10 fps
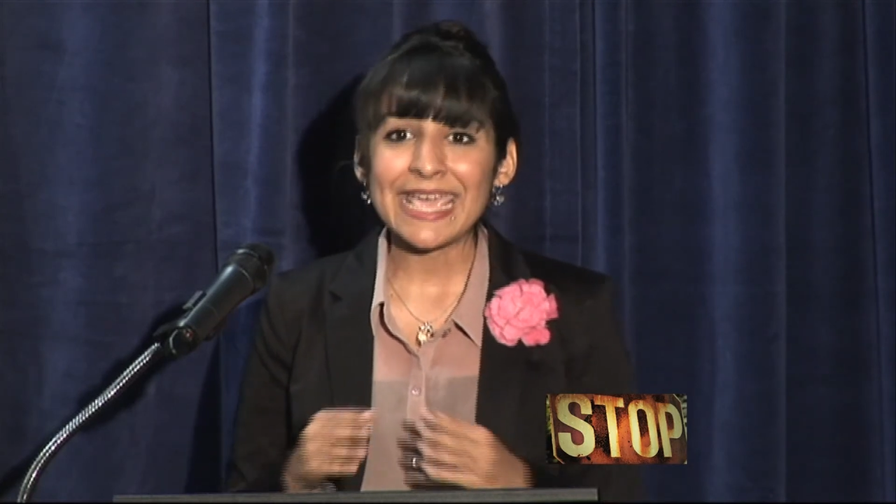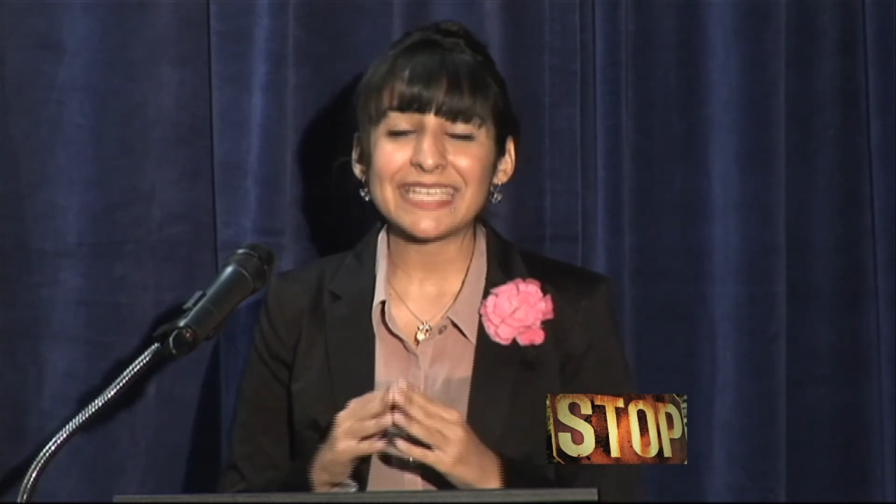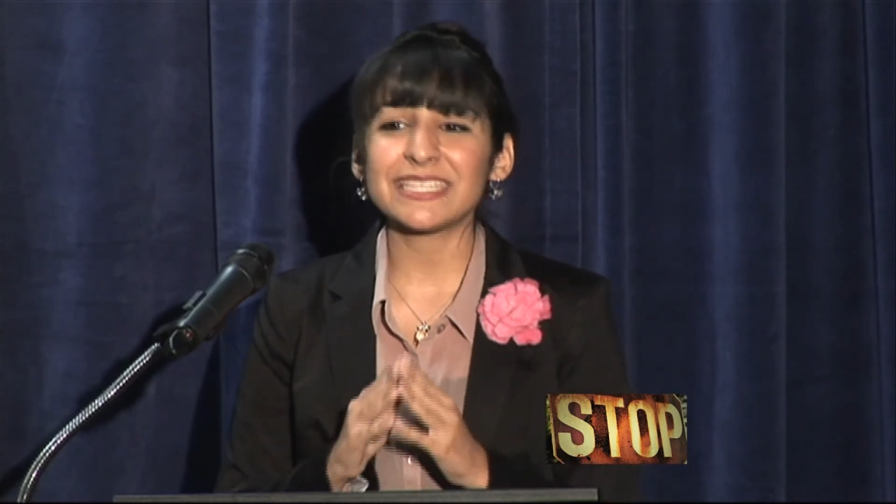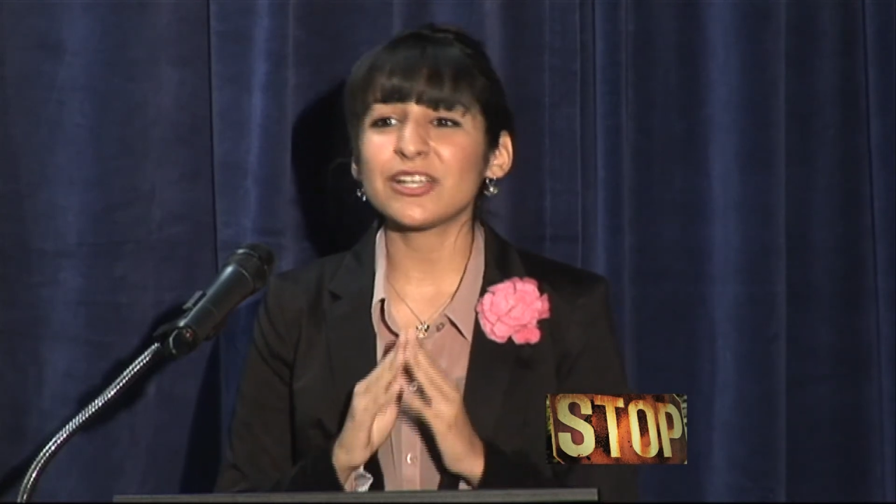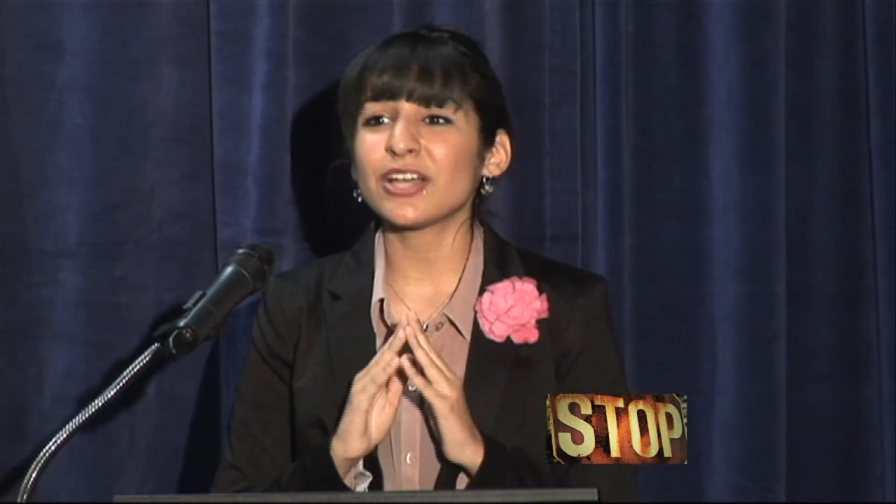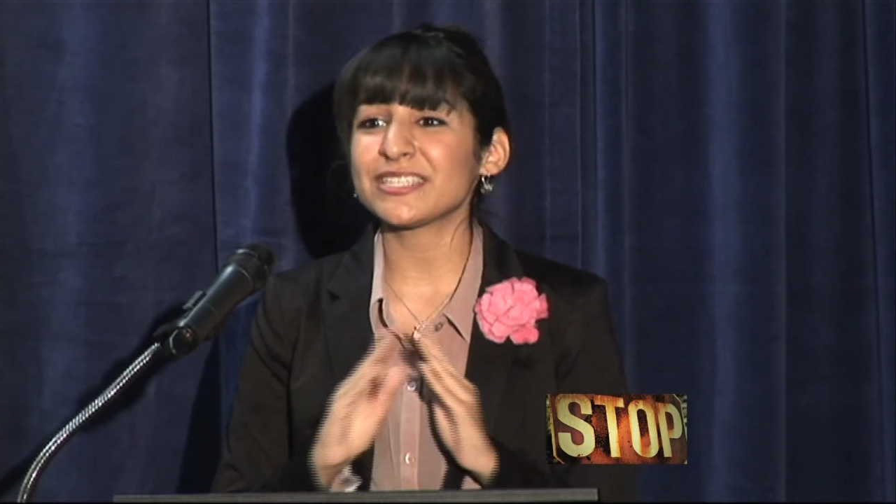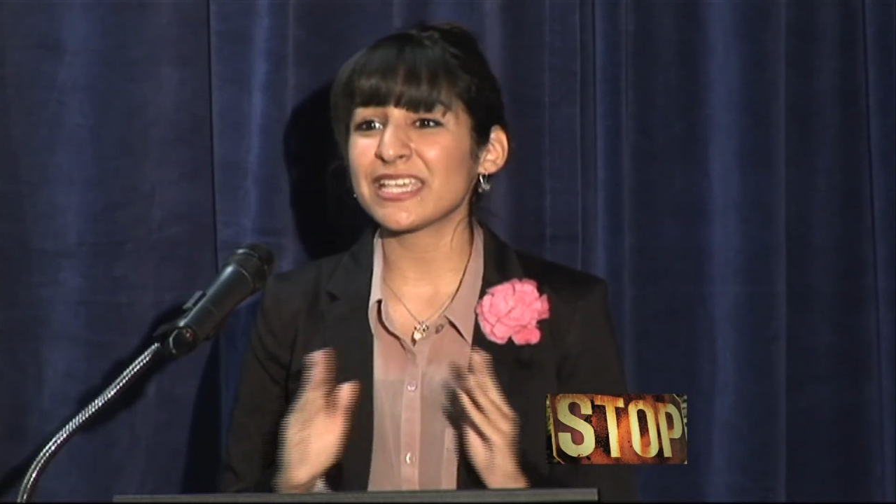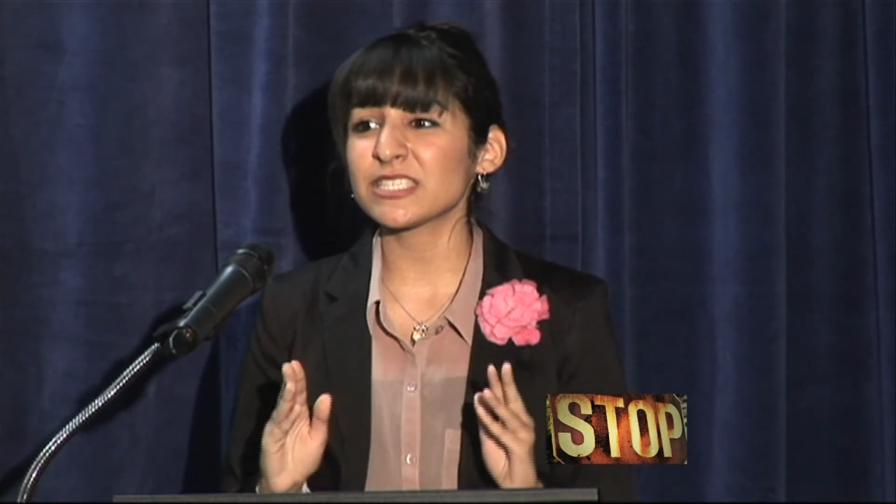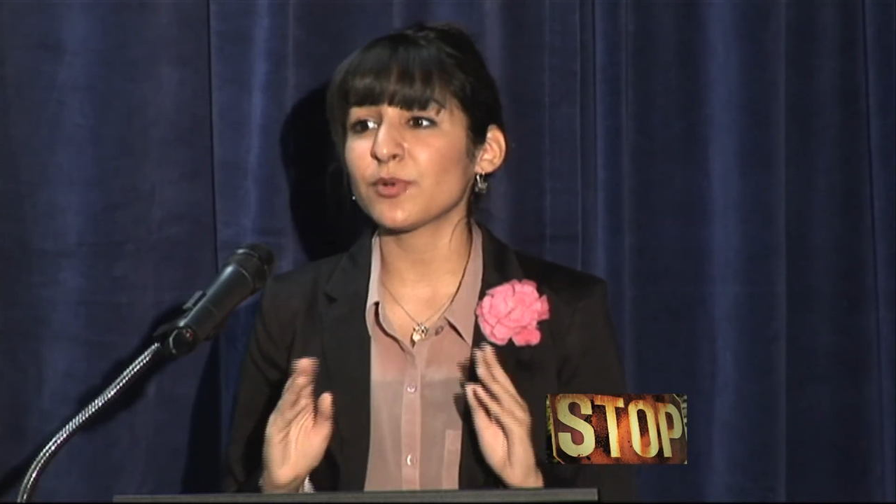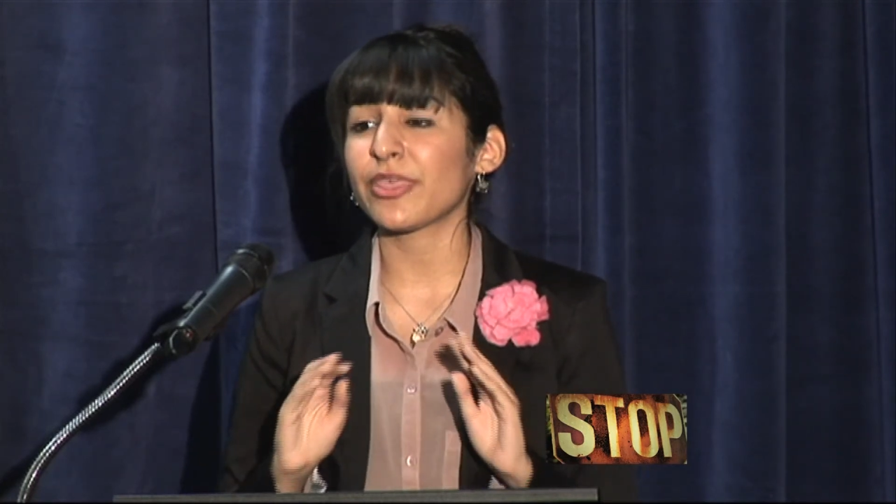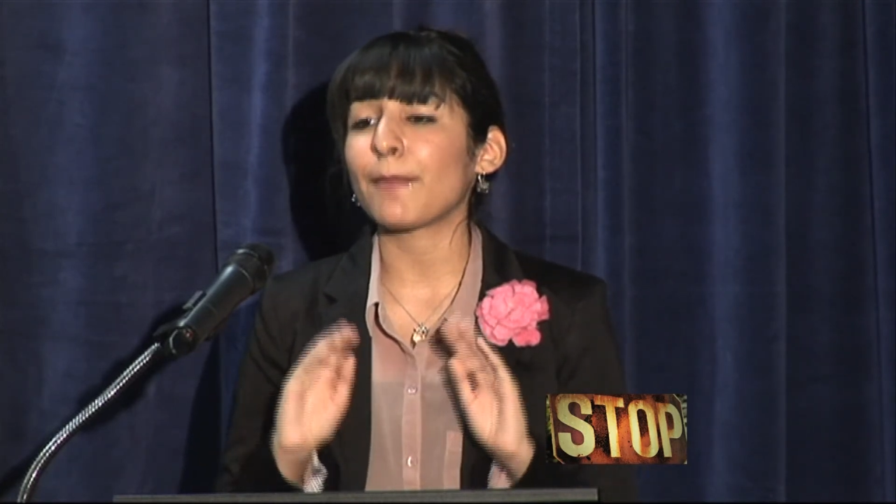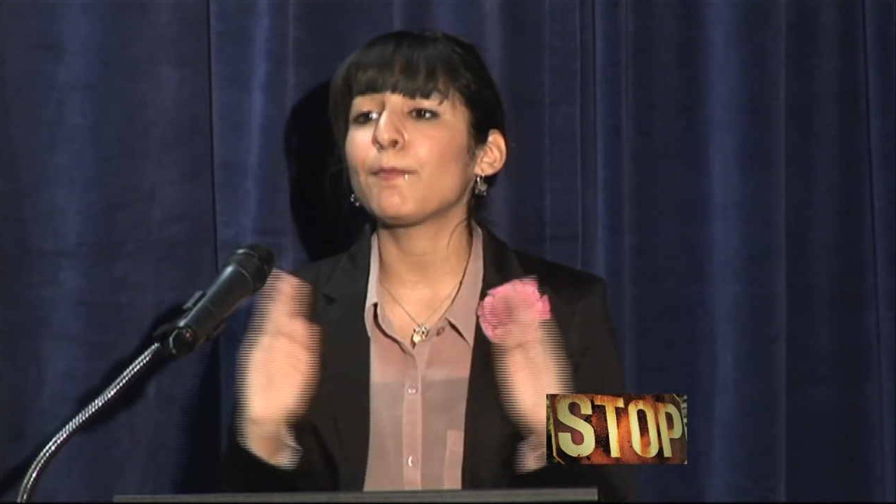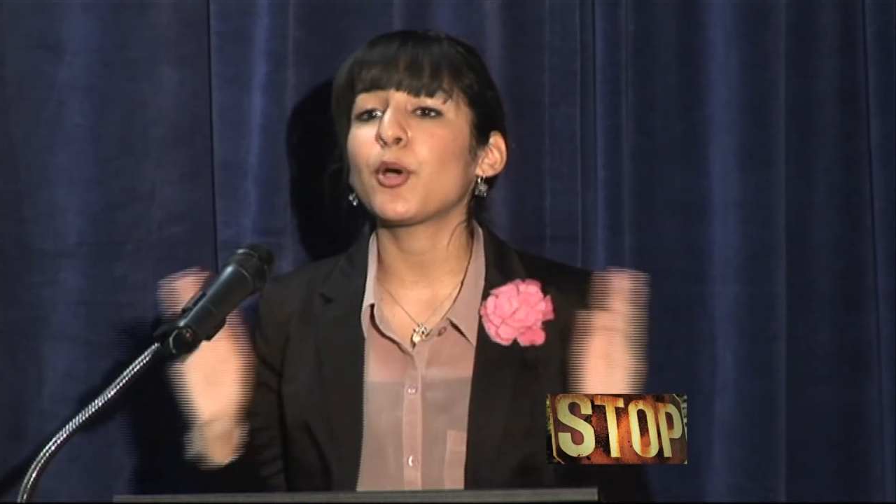It's incontestable that